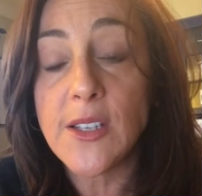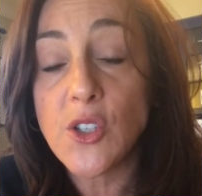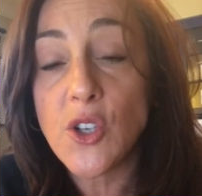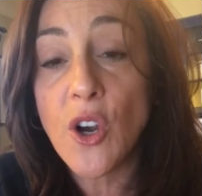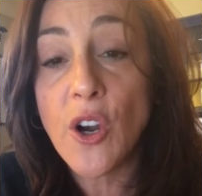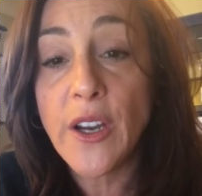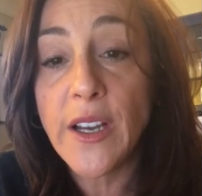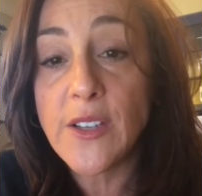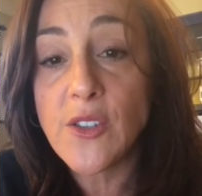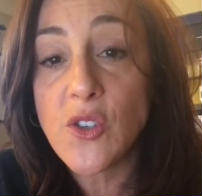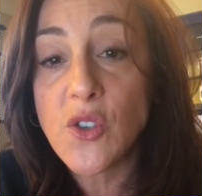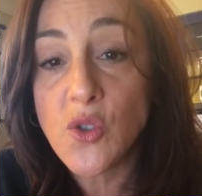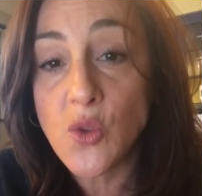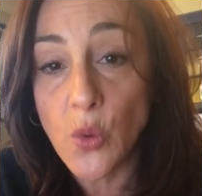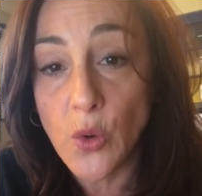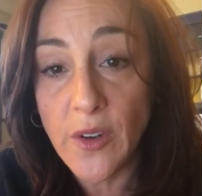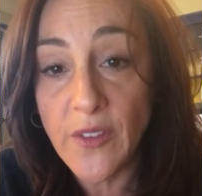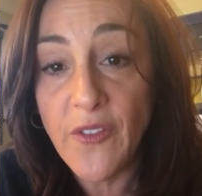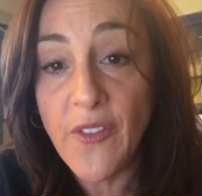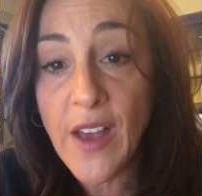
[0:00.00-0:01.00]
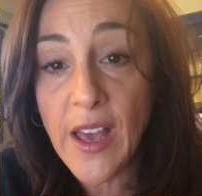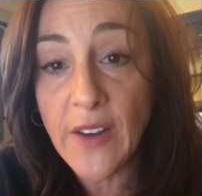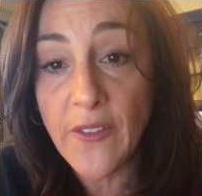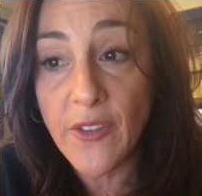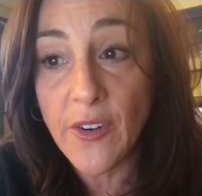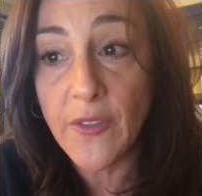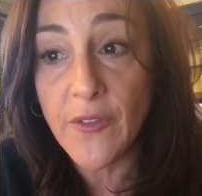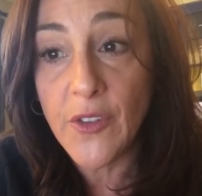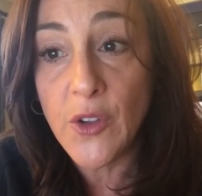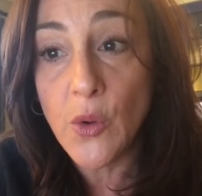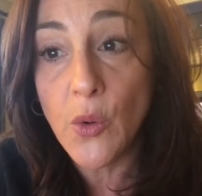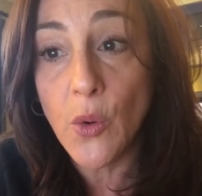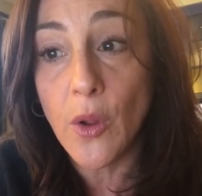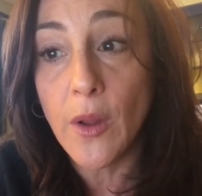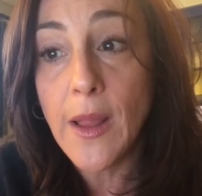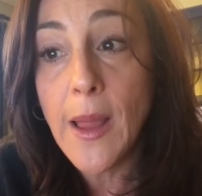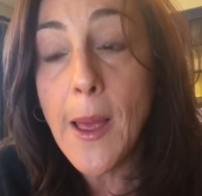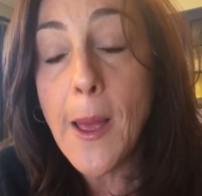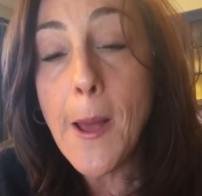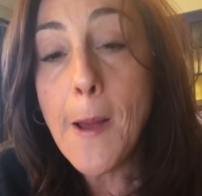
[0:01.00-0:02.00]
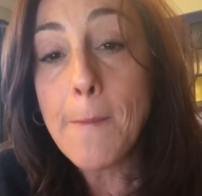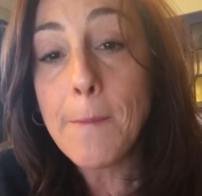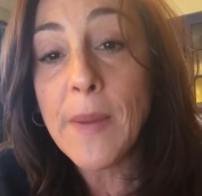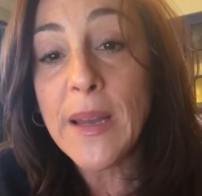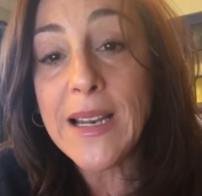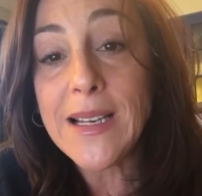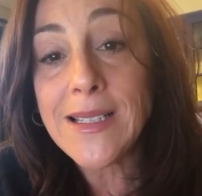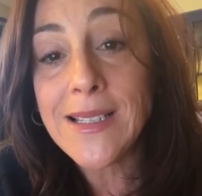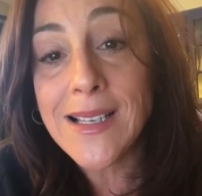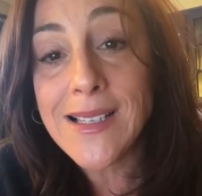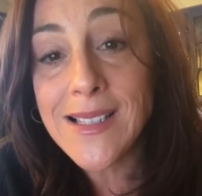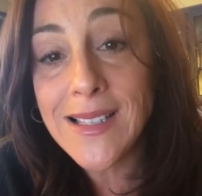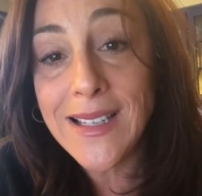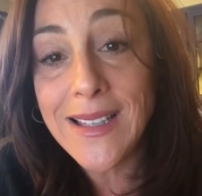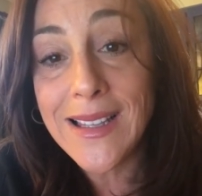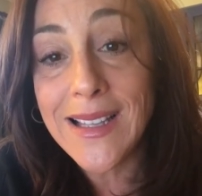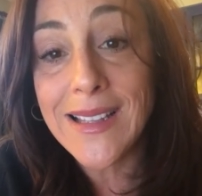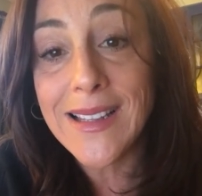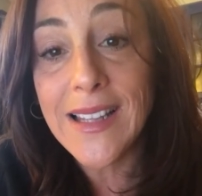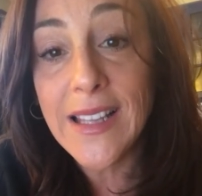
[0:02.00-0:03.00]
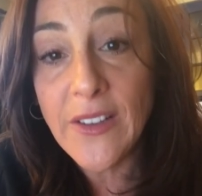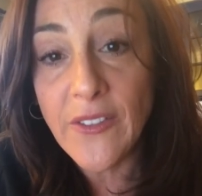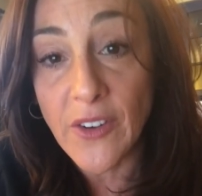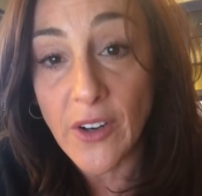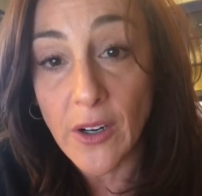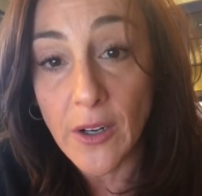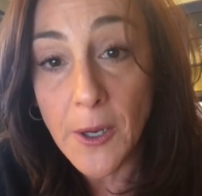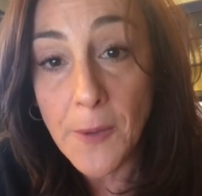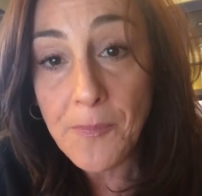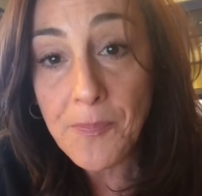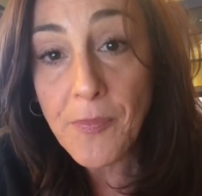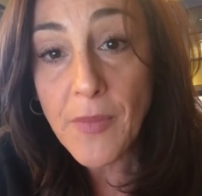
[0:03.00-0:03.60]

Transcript: it targets stored fat for fuel, but it does it in the liver.